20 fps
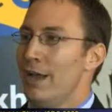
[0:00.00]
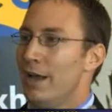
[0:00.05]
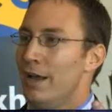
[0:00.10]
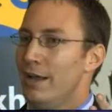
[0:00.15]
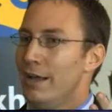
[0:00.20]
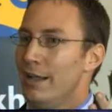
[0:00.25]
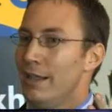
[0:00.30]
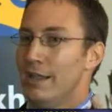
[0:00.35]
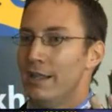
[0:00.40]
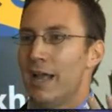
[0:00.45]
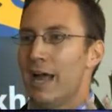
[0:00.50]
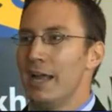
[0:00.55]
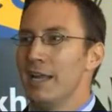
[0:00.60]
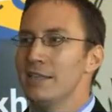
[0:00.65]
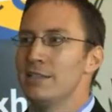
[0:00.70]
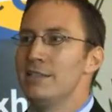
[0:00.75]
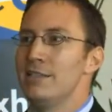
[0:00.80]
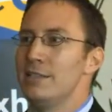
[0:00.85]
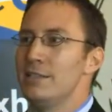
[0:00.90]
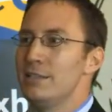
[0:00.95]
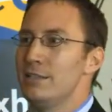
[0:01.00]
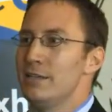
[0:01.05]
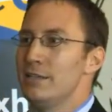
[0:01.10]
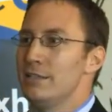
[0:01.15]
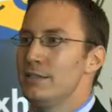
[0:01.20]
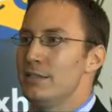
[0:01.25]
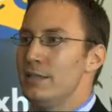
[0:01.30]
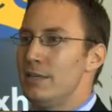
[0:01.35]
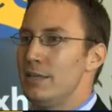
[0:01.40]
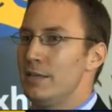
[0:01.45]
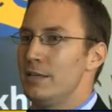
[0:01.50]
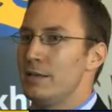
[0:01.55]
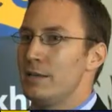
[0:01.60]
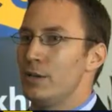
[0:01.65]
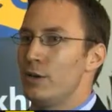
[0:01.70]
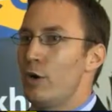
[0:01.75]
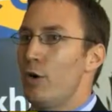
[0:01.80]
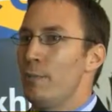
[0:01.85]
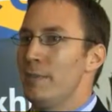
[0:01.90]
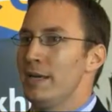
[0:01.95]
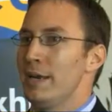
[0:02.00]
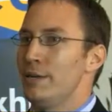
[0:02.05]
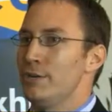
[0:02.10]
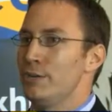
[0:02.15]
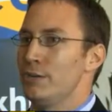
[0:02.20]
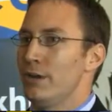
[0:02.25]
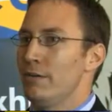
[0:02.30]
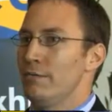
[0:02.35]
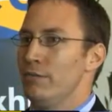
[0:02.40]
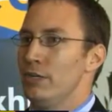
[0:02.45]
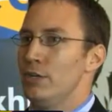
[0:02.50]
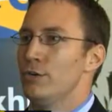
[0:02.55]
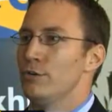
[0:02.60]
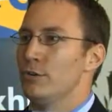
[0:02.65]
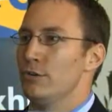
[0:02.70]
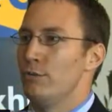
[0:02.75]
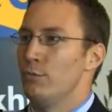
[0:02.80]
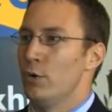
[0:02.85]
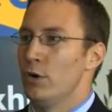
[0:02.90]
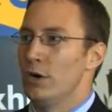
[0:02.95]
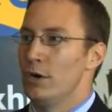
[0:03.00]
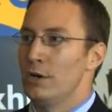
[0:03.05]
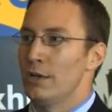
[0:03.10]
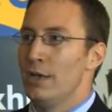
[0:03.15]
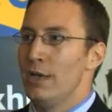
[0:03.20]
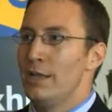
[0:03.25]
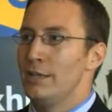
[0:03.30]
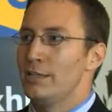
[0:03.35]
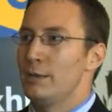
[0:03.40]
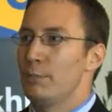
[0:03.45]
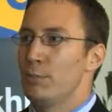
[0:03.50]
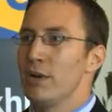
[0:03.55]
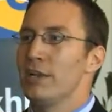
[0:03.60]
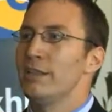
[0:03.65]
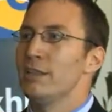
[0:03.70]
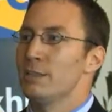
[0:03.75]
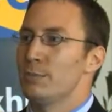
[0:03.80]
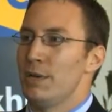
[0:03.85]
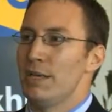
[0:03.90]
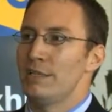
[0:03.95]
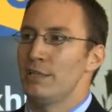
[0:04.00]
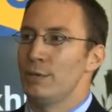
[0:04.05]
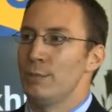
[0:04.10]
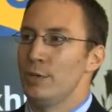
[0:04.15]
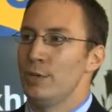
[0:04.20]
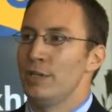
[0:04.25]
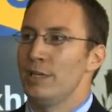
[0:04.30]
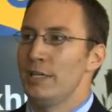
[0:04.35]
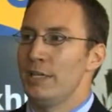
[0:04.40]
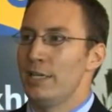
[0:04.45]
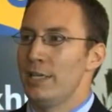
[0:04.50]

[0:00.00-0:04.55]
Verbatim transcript: Uh, ISDC is the culmination of years of work to bring the space community